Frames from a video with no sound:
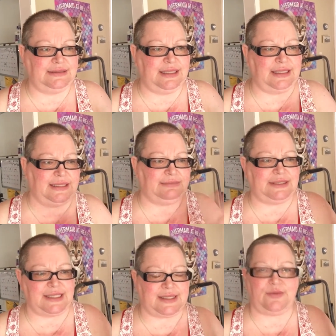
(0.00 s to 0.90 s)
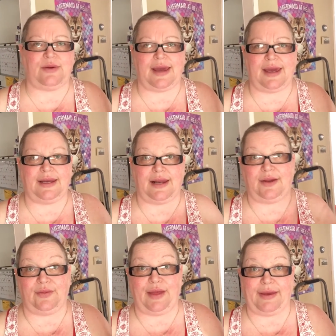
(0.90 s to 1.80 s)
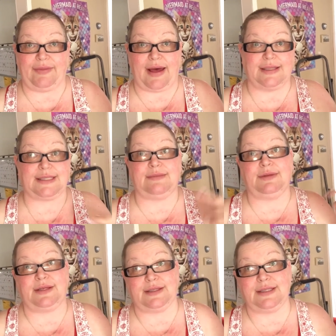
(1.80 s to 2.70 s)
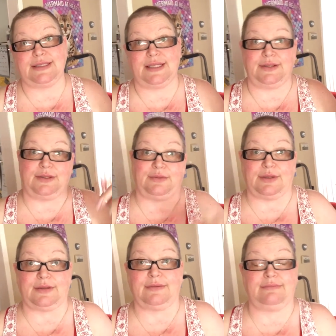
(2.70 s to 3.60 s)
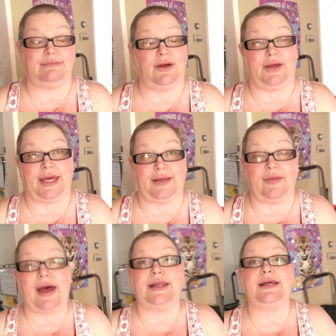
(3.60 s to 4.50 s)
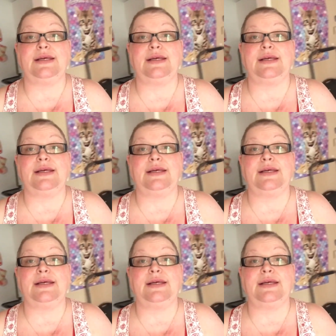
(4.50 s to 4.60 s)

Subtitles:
in a disarray, and I don't like that, so I'm going to continue to work on getting that.